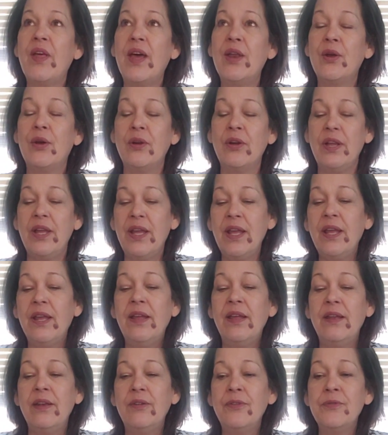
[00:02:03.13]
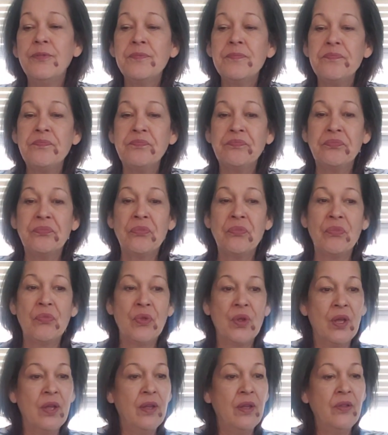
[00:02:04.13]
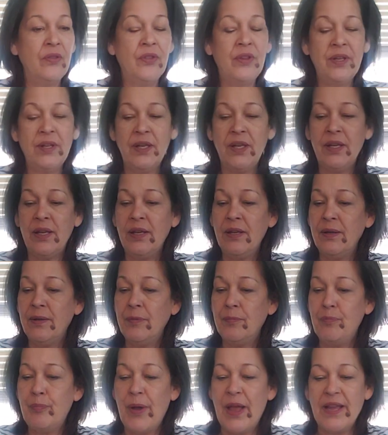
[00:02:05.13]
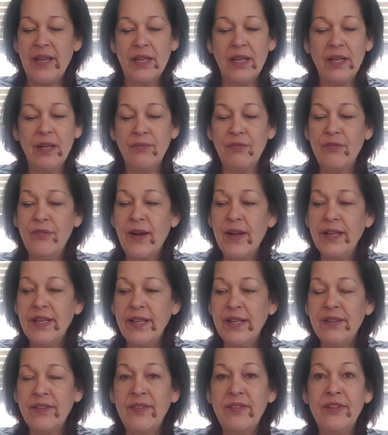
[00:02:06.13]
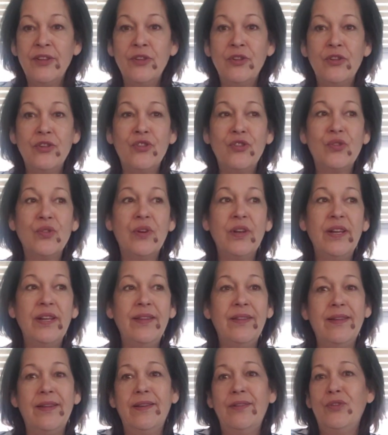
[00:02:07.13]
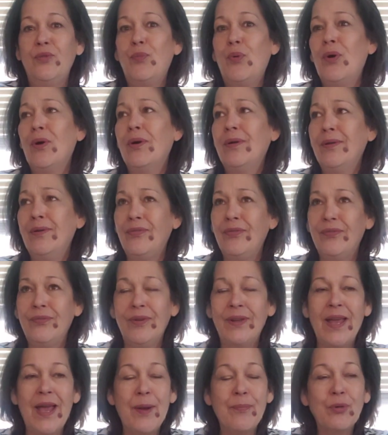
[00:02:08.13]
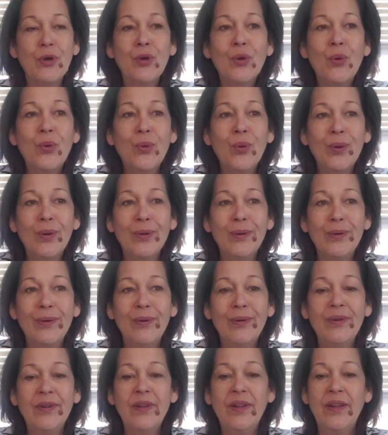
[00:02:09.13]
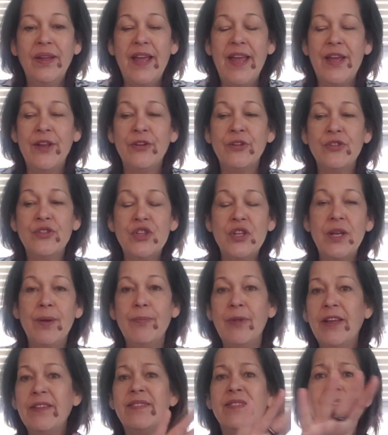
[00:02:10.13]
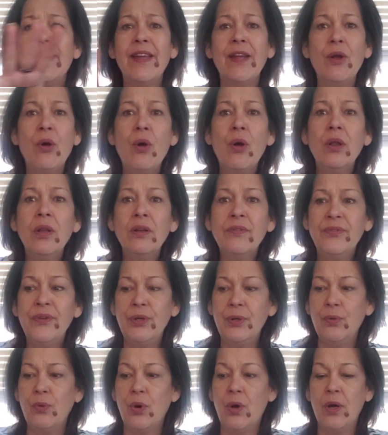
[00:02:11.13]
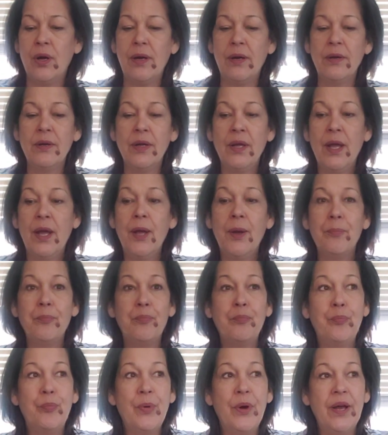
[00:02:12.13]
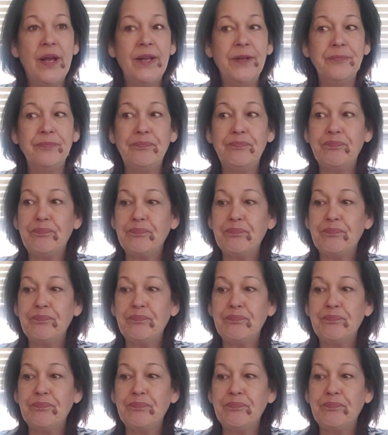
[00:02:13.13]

that are in the banking and finance industry that is part of Capricorn energy. I'm not saying all of you are, but